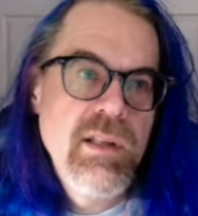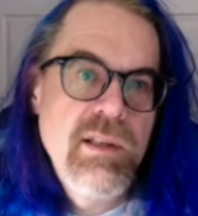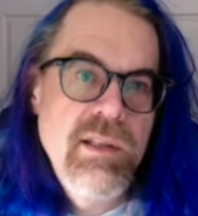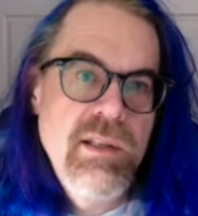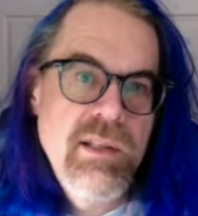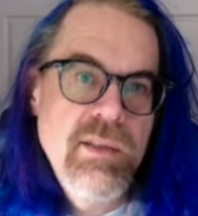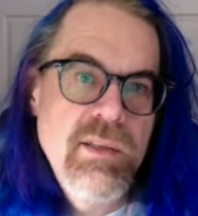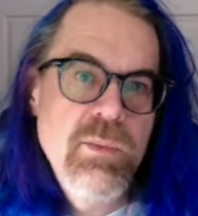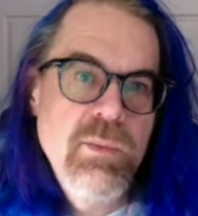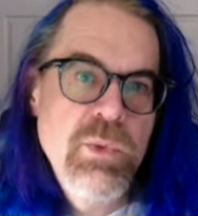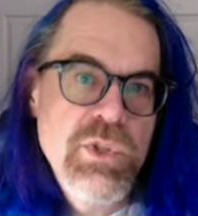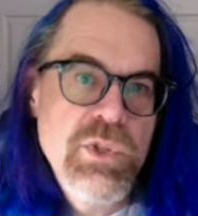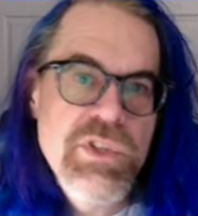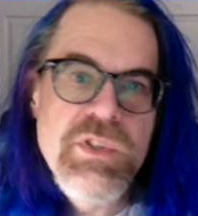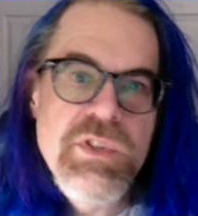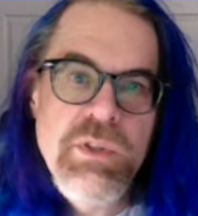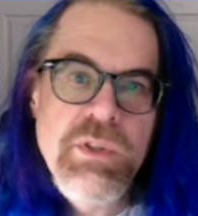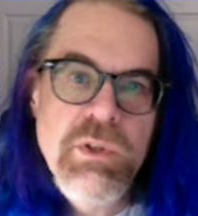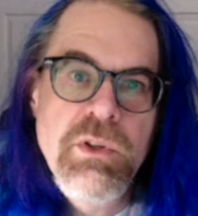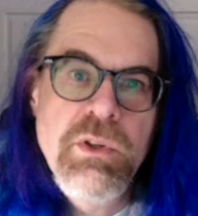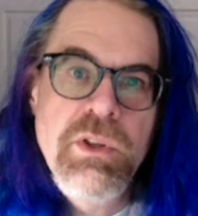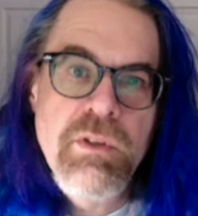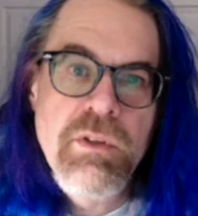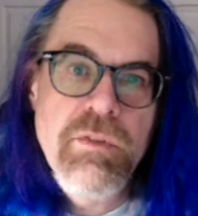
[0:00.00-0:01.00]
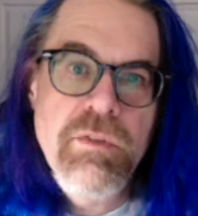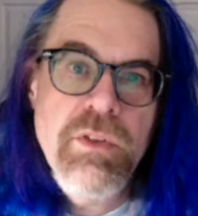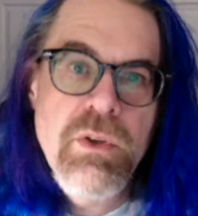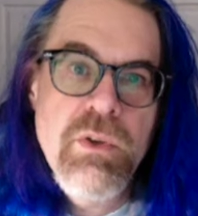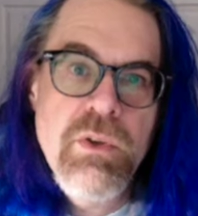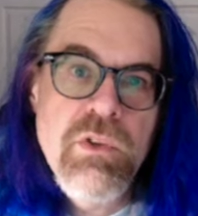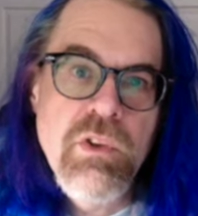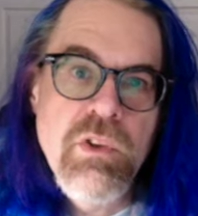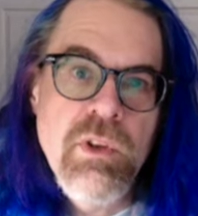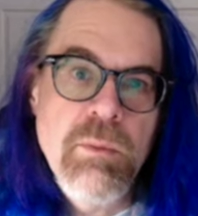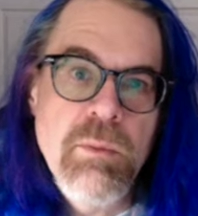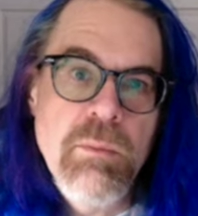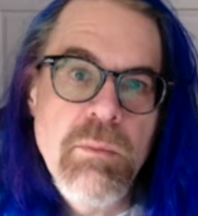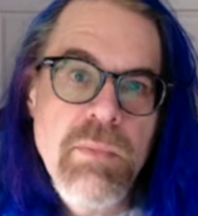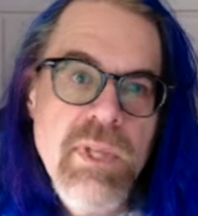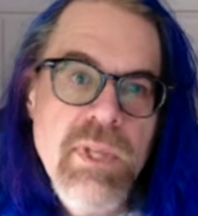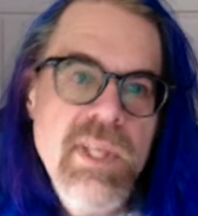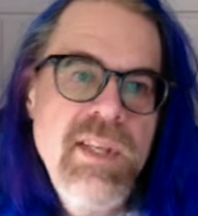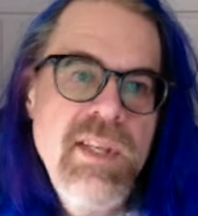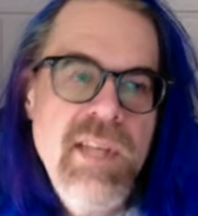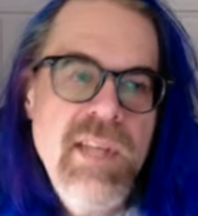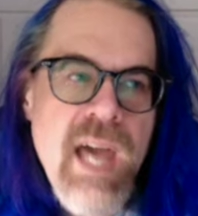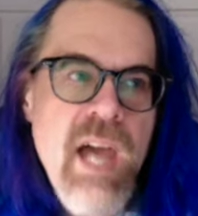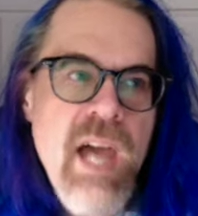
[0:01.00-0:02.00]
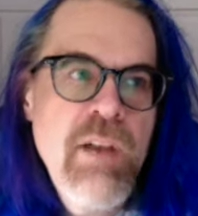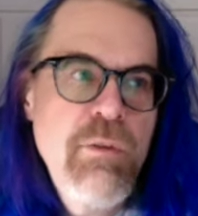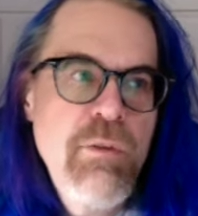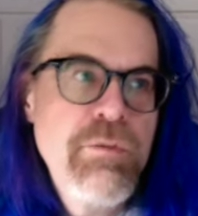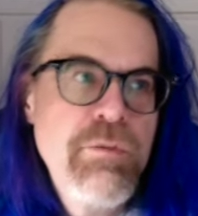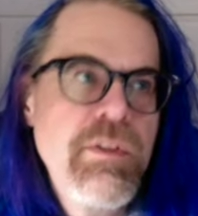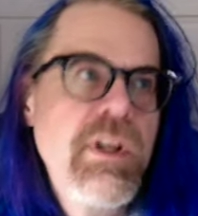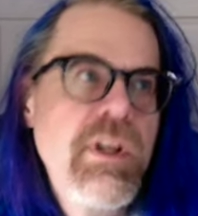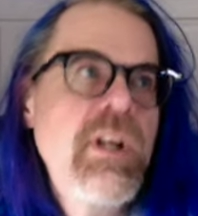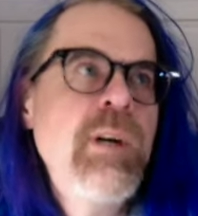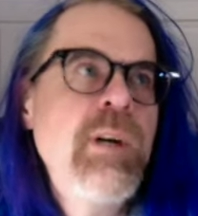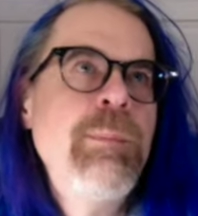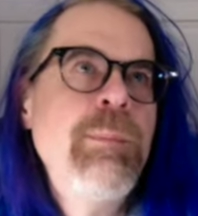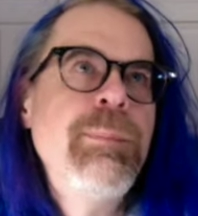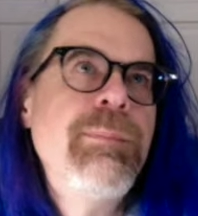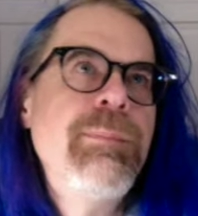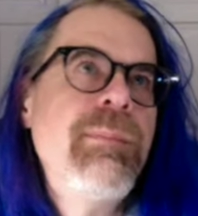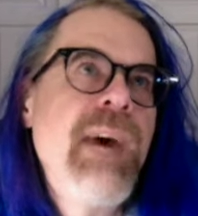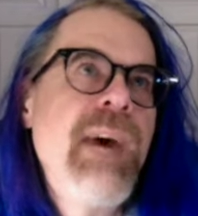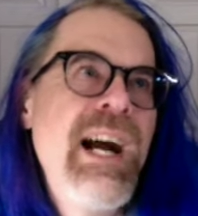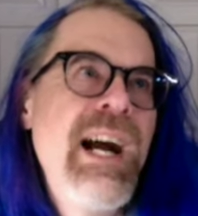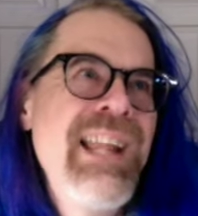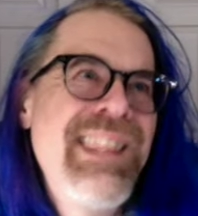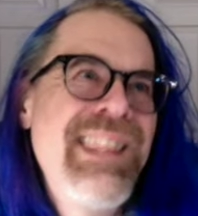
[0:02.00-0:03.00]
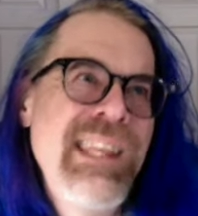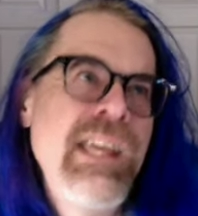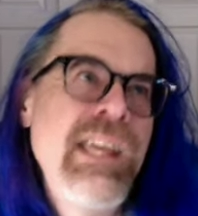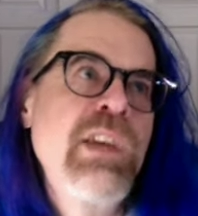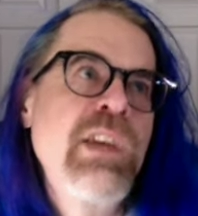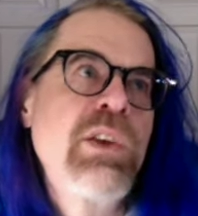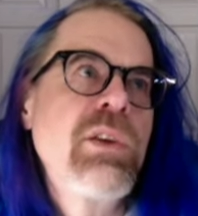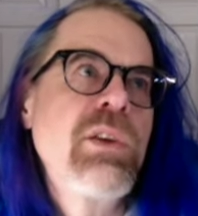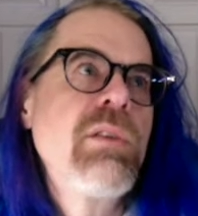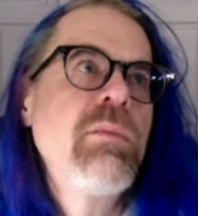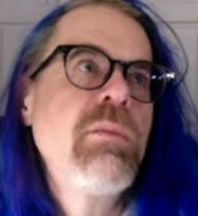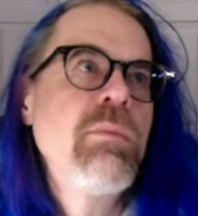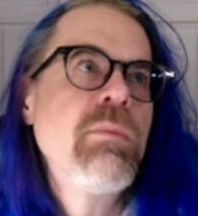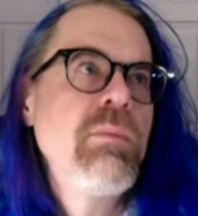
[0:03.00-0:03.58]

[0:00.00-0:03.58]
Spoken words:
which is a little confusing. He kind of, I think,